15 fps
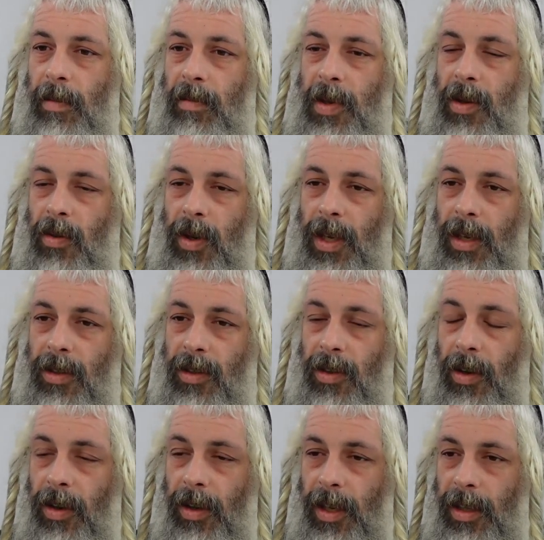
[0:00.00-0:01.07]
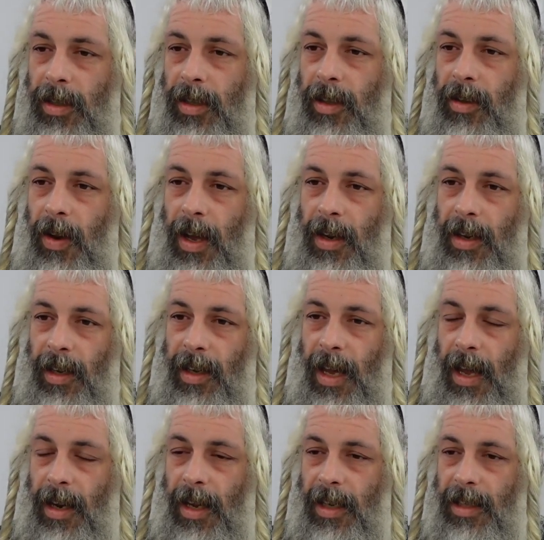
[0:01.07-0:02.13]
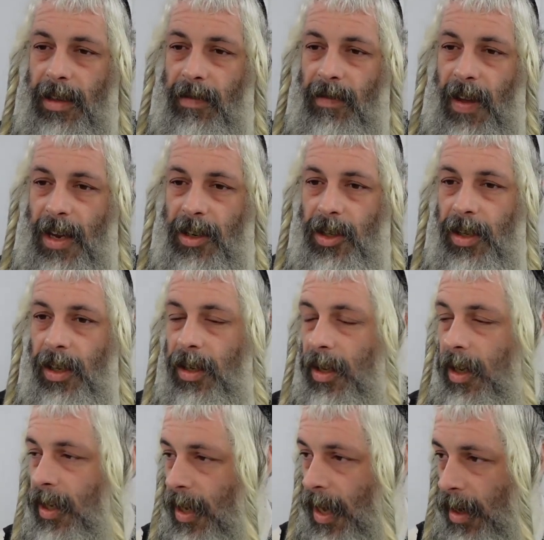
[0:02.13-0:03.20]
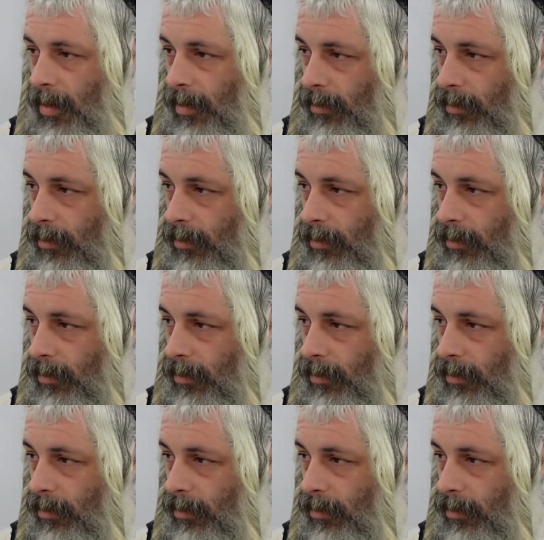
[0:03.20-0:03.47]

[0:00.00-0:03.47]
be reinterred into the ground, and God has to fashion it again.